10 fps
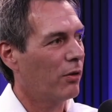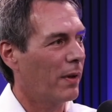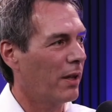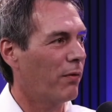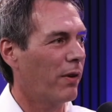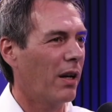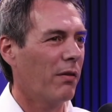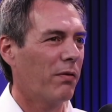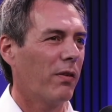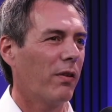
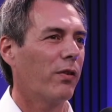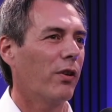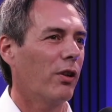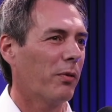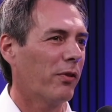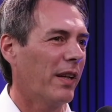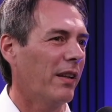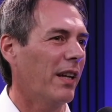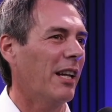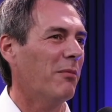25, 30% at